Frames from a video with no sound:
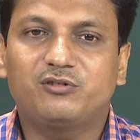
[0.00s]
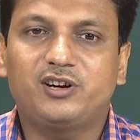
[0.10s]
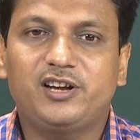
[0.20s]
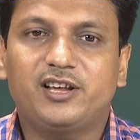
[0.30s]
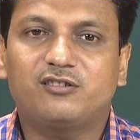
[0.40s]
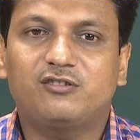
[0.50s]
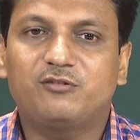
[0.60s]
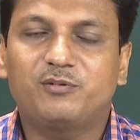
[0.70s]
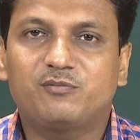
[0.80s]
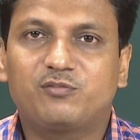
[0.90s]
welding
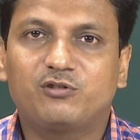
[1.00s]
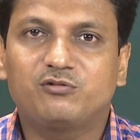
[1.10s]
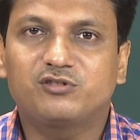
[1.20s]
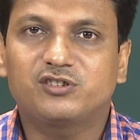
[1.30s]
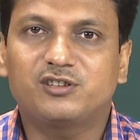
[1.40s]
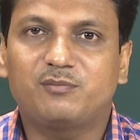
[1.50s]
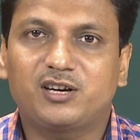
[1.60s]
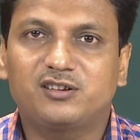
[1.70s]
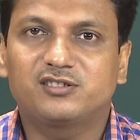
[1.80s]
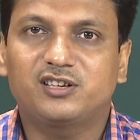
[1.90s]
often produces the
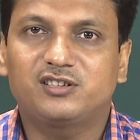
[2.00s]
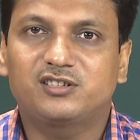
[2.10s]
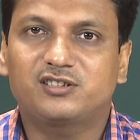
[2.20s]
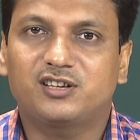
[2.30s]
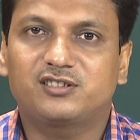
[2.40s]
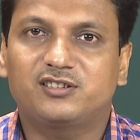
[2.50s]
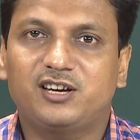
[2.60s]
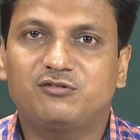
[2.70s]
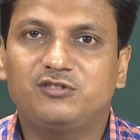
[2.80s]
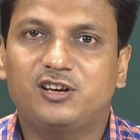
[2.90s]
martensitic structure,
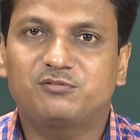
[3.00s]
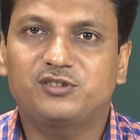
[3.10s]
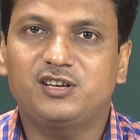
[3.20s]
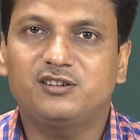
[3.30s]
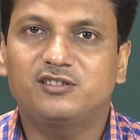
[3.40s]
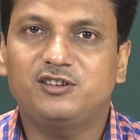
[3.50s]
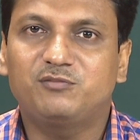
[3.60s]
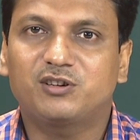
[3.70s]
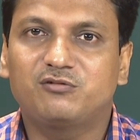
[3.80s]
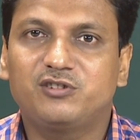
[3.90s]
that we have seen
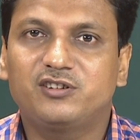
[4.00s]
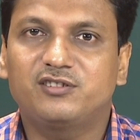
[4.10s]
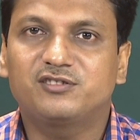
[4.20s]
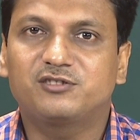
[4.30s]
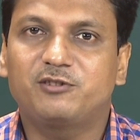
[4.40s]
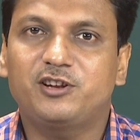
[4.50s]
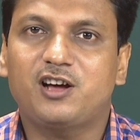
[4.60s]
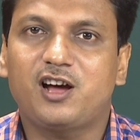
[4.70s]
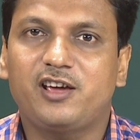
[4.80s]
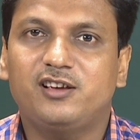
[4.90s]
if the cooling rate is very
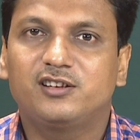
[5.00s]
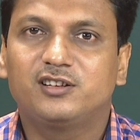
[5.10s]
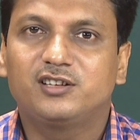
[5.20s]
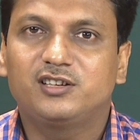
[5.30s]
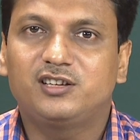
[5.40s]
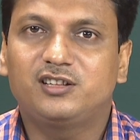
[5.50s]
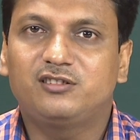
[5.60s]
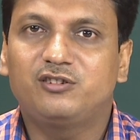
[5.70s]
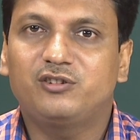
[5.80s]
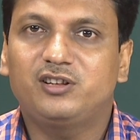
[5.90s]
high
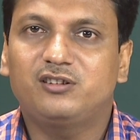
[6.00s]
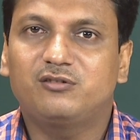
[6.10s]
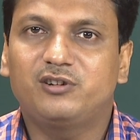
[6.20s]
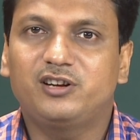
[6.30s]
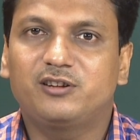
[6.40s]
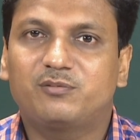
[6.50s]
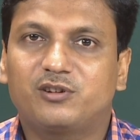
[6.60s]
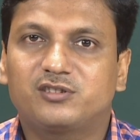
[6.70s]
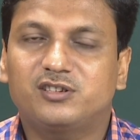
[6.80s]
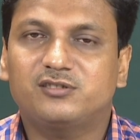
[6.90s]
in welding
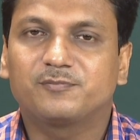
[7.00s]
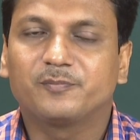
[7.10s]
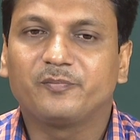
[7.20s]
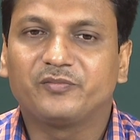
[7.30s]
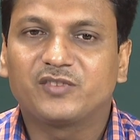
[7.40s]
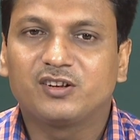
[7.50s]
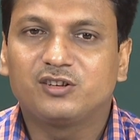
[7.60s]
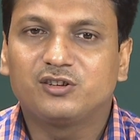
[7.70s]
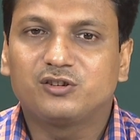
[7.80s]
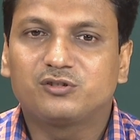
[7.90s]
process.
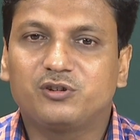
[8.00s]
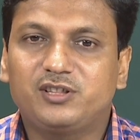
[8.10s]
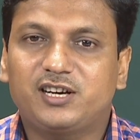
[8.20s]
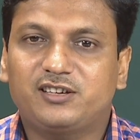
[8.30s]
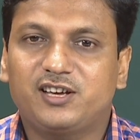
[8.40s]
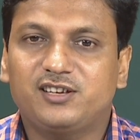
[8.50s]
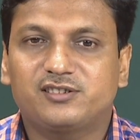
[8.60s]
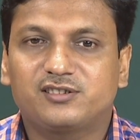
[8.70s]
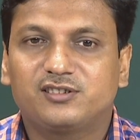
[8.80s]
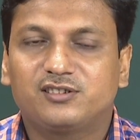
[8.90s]
So, in that
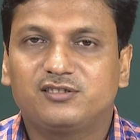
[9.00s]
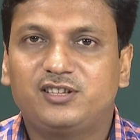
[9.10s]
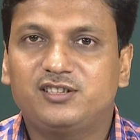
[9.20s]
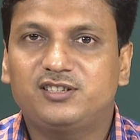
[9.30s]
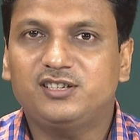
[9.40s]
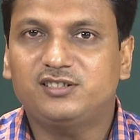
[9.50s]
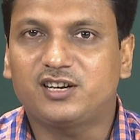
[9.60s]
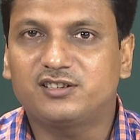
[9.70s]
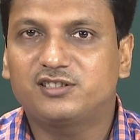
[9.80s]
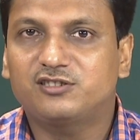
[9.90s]
case there is a
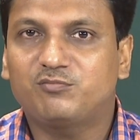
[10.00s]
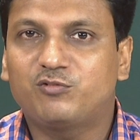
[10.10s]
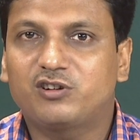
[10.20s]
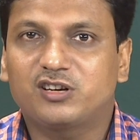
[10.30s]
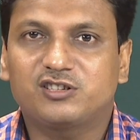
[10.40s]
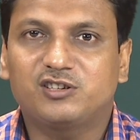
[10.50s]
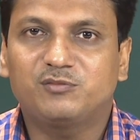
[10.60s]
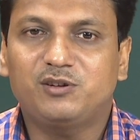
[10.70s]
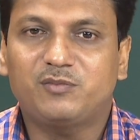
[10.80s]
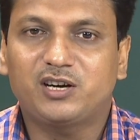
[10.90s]
chances of production
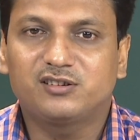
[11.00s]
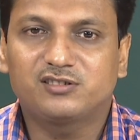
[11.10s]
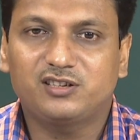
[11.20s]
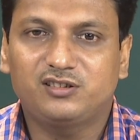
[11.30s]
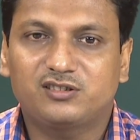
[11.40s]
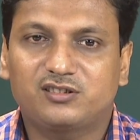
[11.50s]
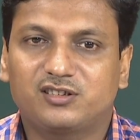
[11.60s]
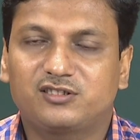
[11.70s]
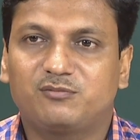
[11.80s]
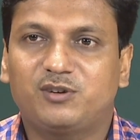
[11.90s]
of the martensitic
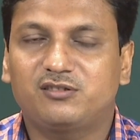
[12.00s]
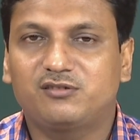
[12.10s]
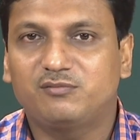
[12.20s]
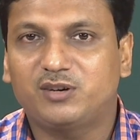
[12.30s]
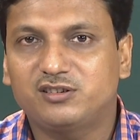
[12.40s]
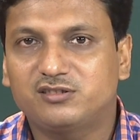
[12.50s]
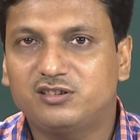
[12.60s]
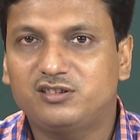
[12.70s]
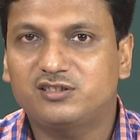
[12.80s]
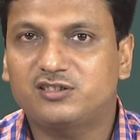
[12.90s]
structure, but
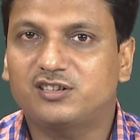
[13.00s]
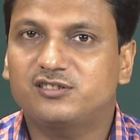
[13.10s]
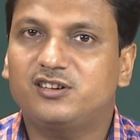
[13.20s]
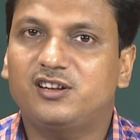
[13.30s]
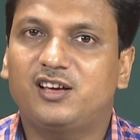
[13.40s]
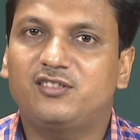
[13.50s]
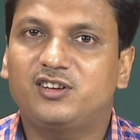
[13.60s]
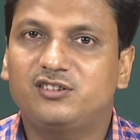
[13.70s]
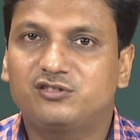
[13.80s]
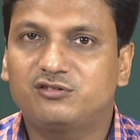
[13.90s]
martensitic structure and
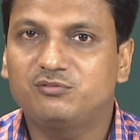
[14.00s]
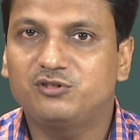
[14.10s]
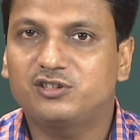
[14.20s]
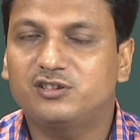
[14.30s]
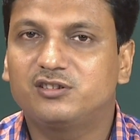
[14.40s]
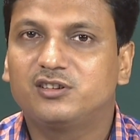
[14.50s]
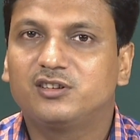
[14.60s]
their distribution